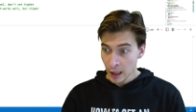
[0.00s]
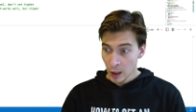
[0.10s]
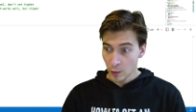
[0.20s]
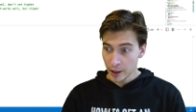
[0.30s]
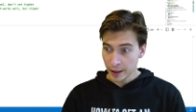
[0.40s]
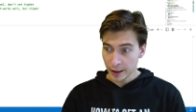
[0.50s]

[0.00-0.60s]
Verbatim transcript: while